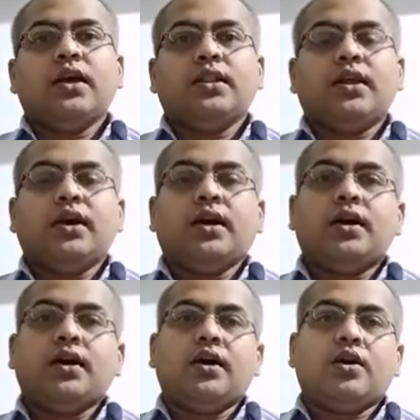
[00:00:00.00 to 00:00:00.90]
the
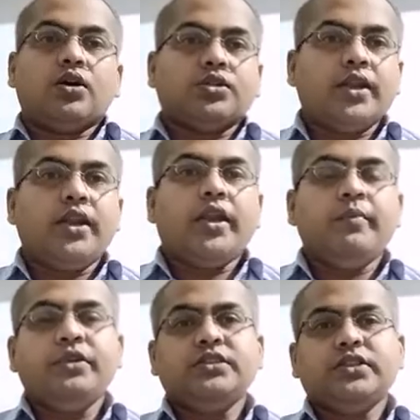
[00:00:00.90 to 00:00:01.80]
author
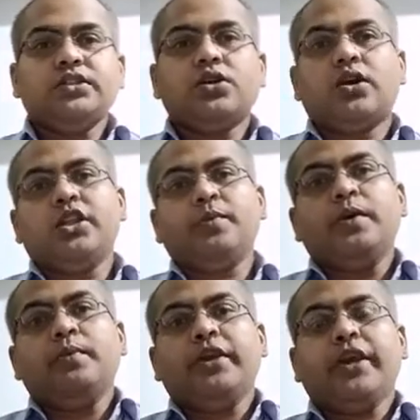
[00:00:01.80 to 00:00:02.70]
name is this or the
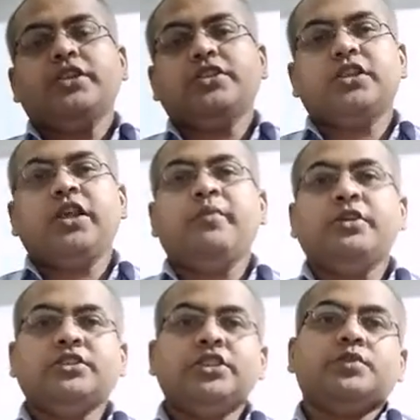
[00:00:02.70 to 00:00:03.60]
publication name
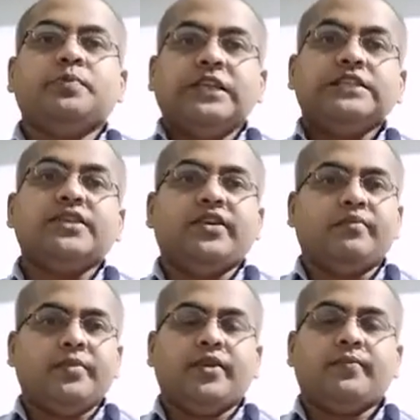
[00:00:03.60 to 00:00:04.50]
is this, please give
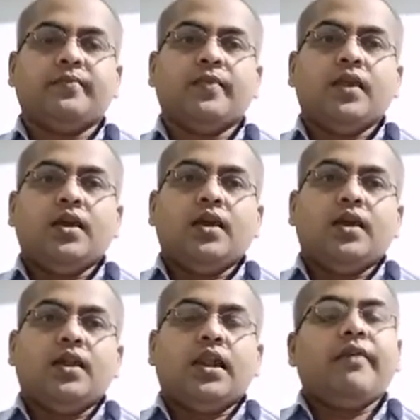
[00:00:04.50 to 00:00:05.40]
me.
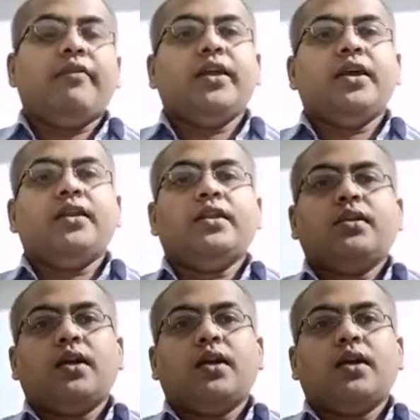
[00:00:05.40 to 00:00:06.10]
Librarians